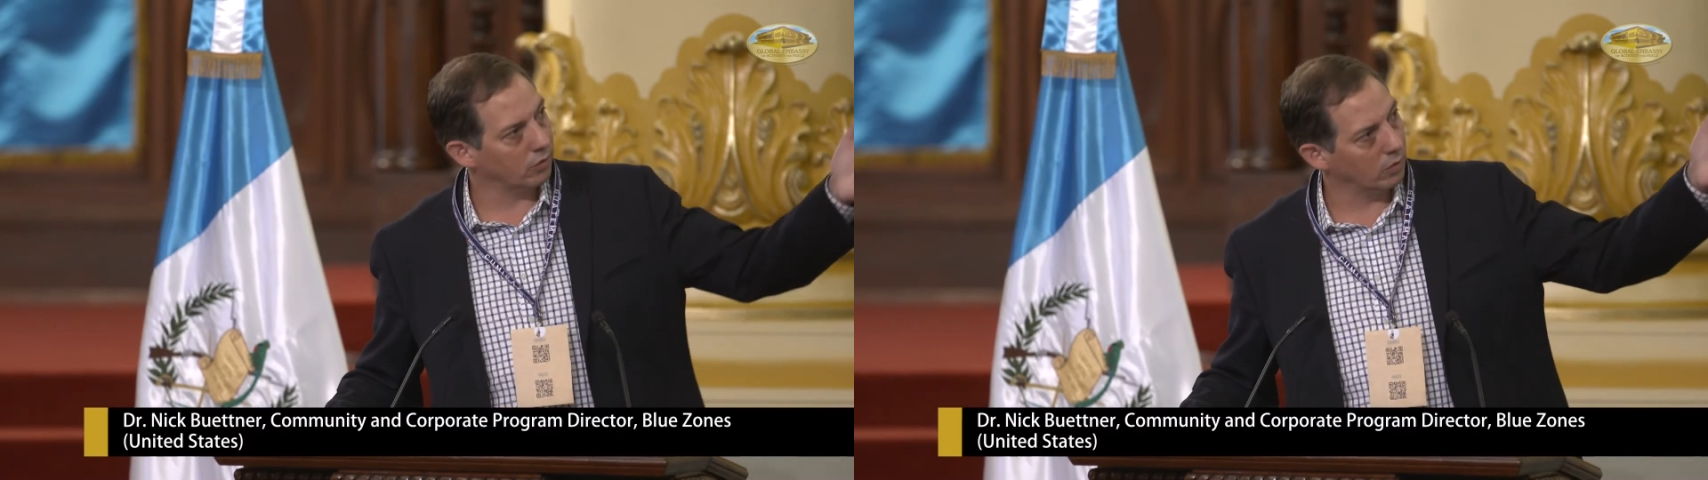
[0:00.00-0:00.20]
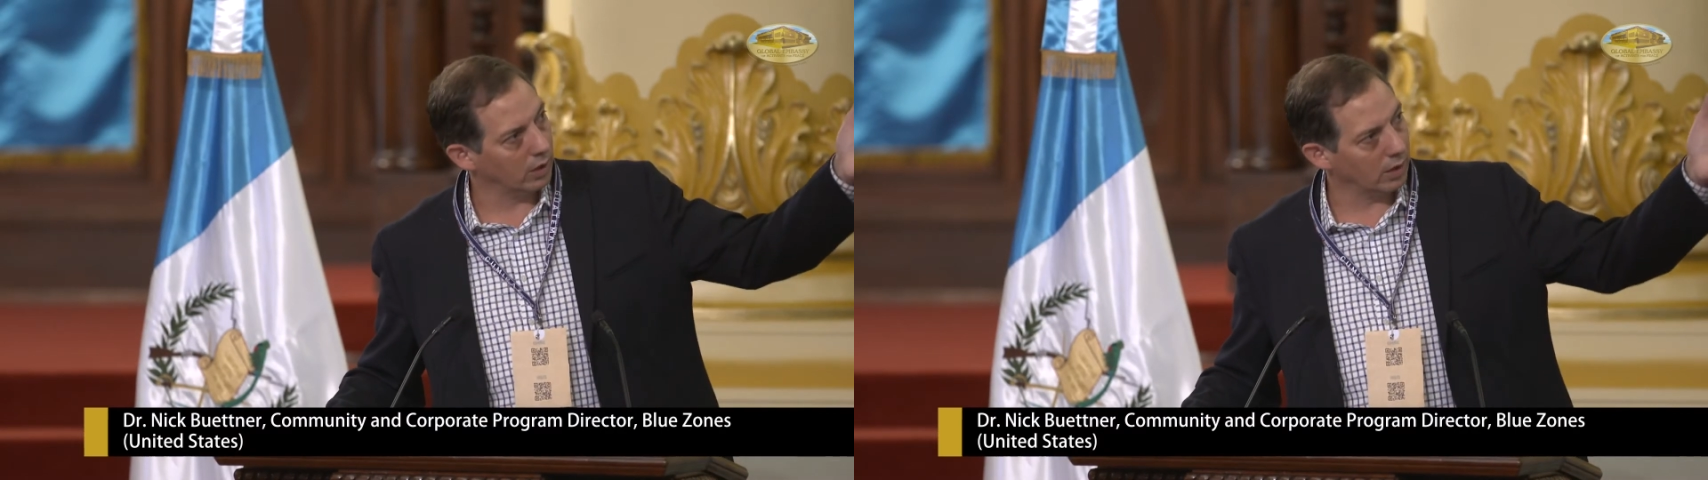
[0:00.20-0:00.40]

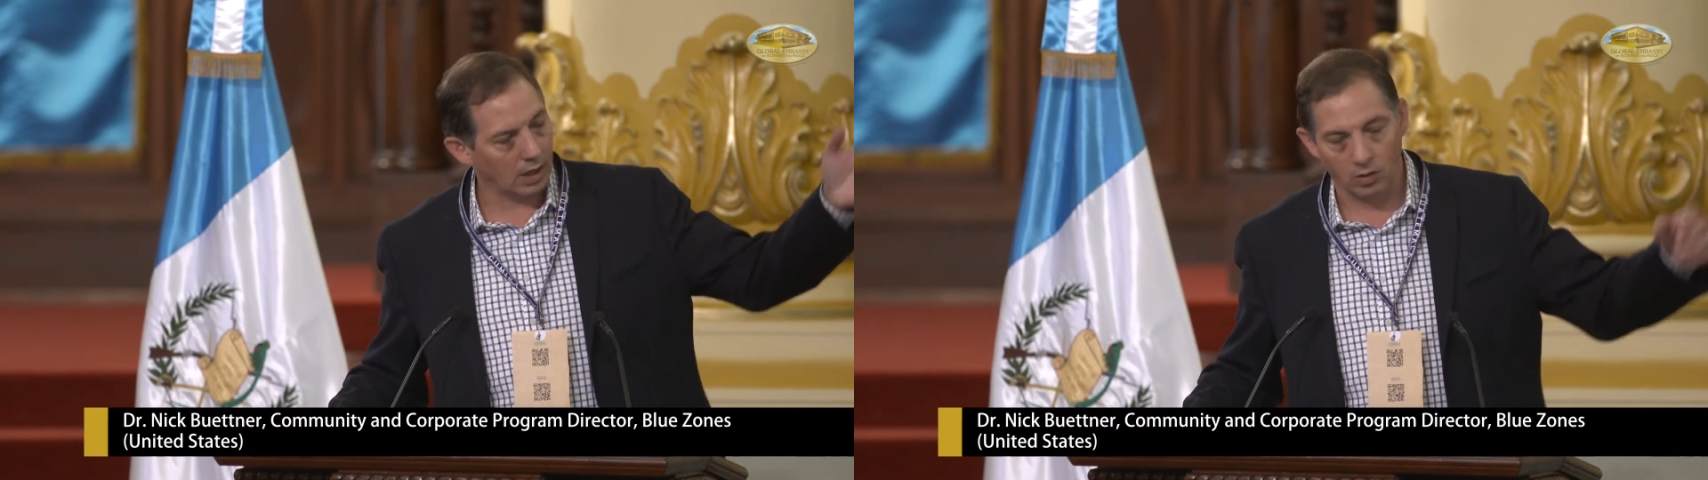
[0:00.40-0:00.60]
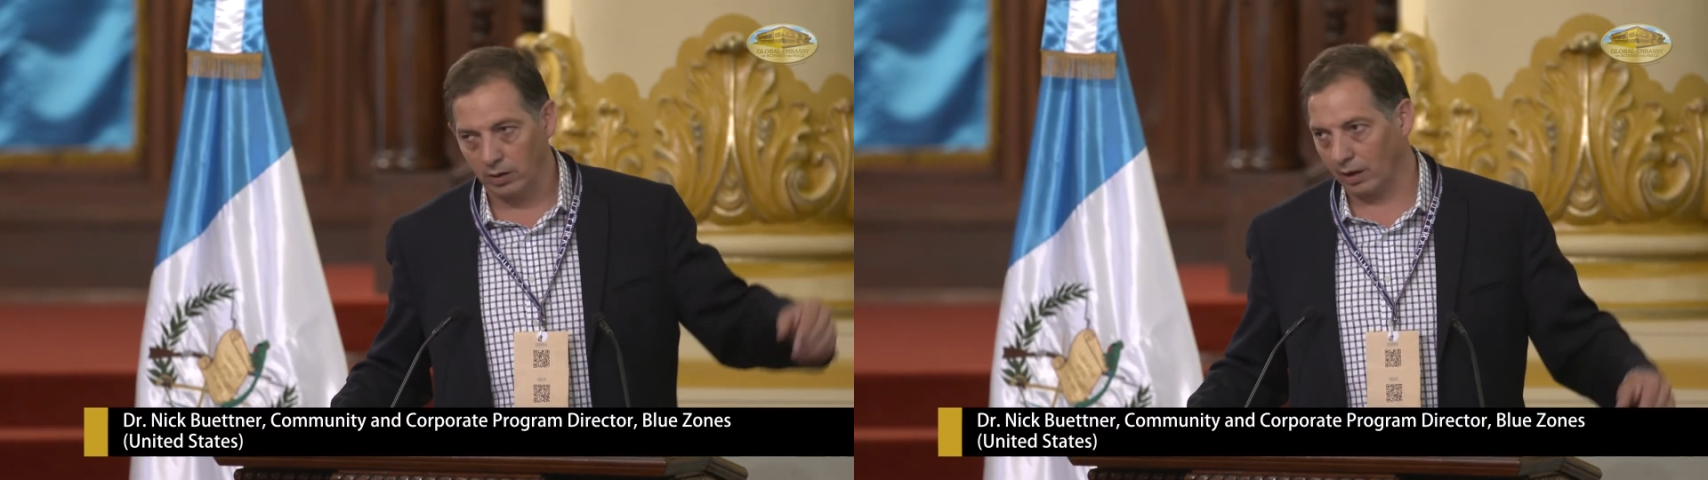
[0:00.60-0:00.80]
doing
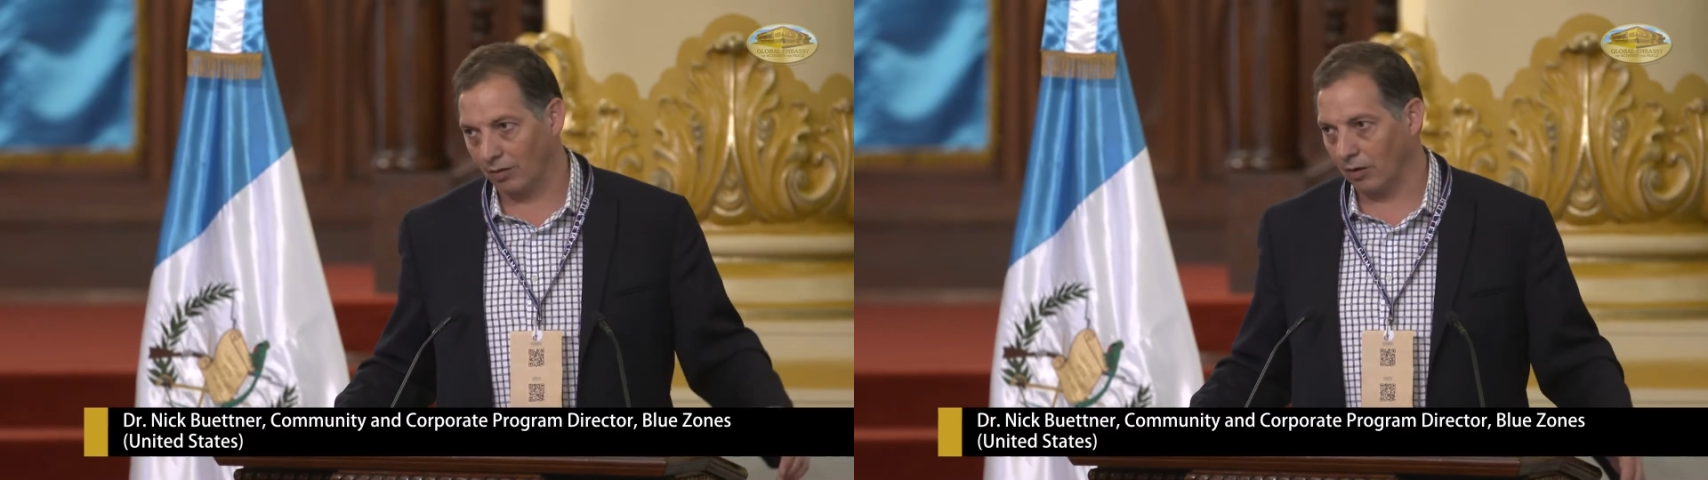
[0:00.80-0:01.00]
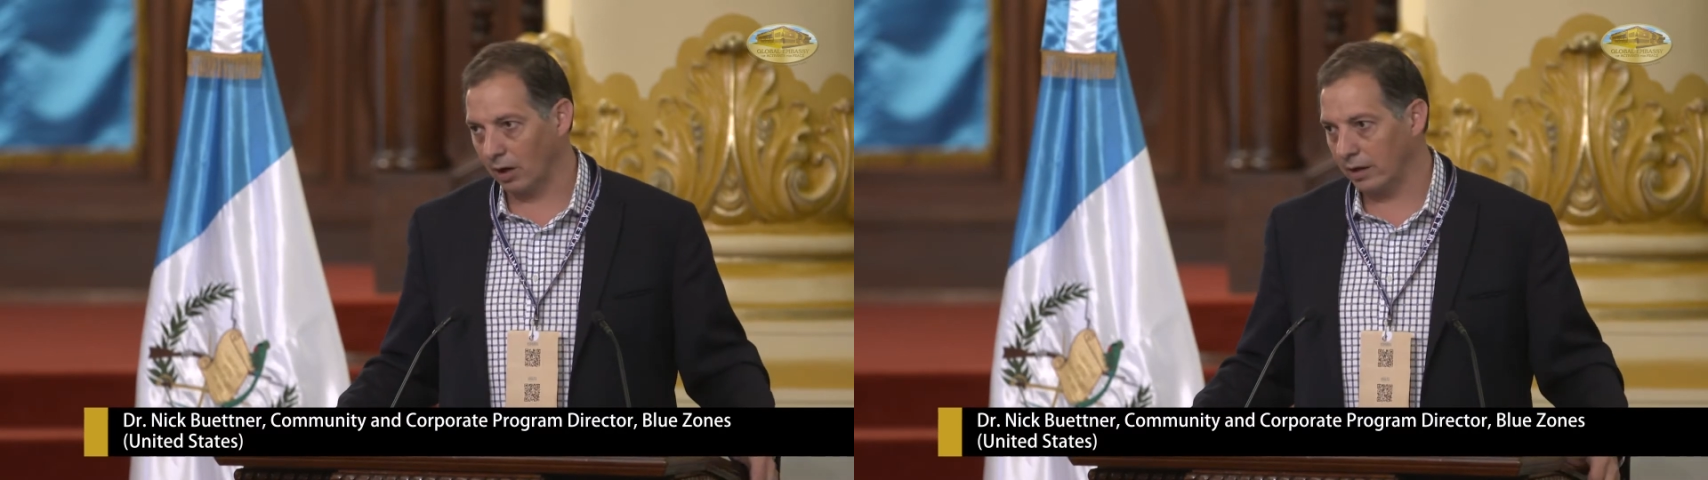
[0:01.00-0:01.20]
now,
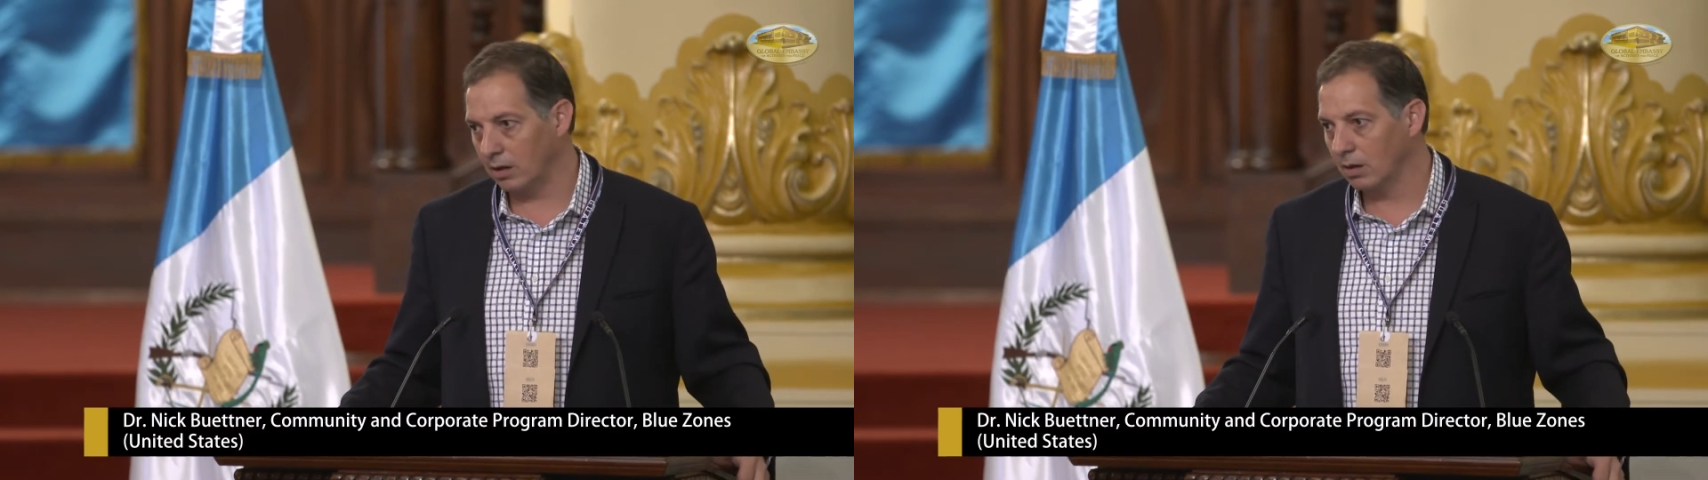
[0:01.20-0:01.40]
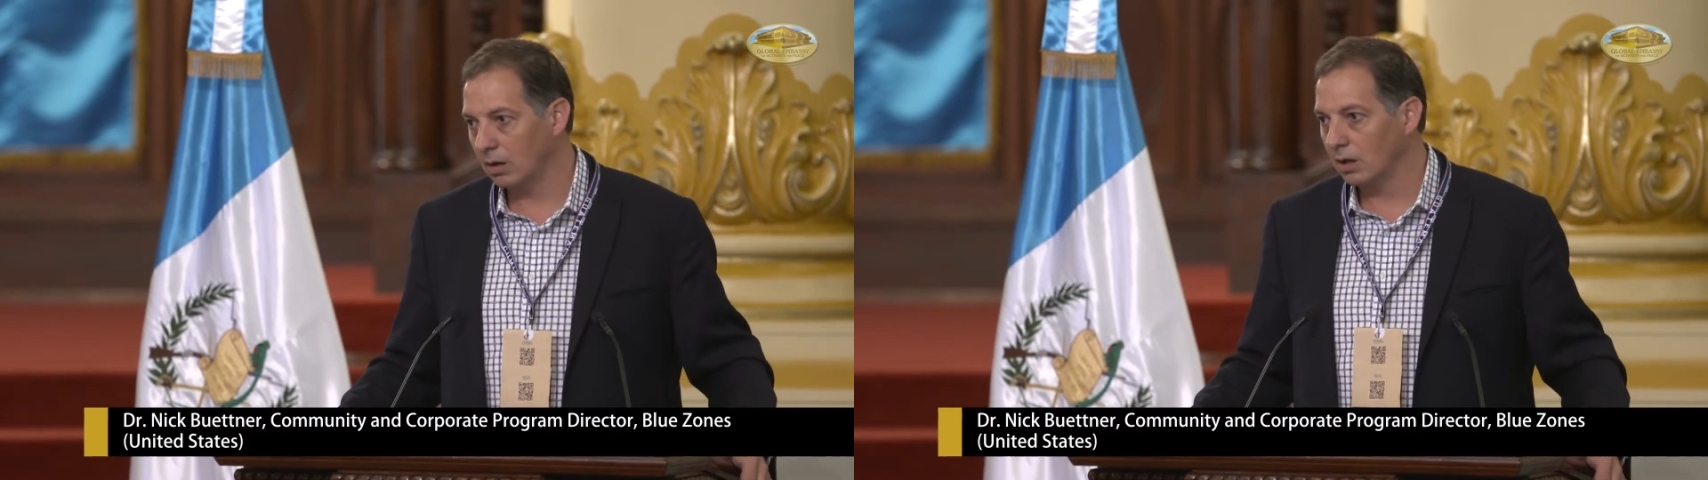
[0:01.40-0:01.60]
next slide,